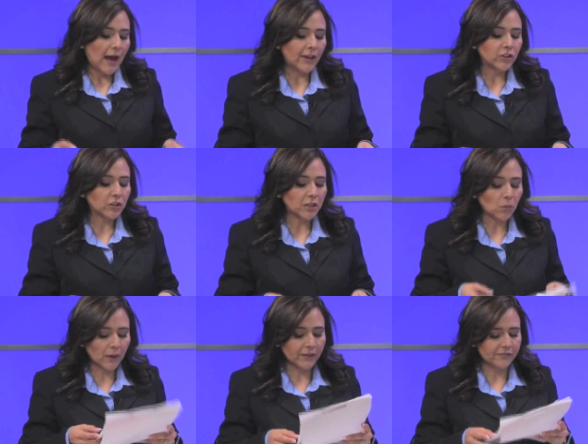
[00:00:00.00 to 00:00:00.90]
Are you going to mm.
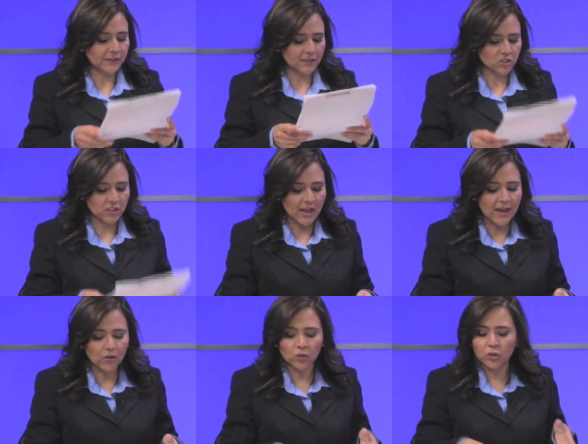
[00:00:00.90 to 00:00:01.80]
want to finish
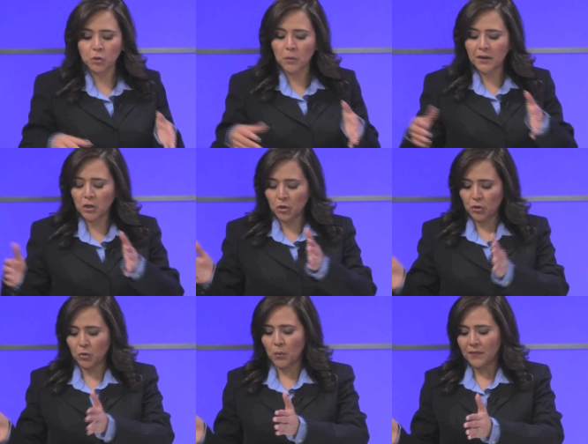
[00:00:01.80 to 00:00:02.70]
that or do you want to go to
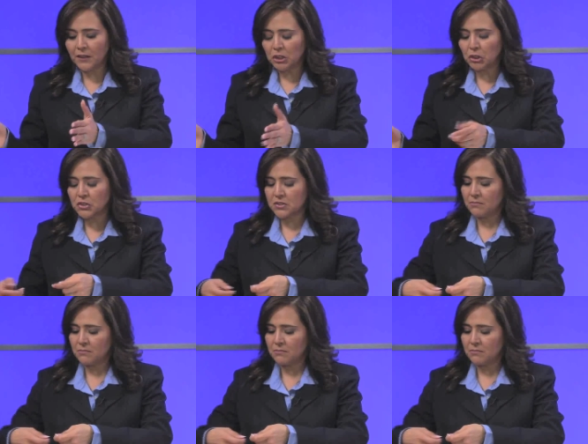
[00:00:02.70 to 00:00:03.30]
the one that looks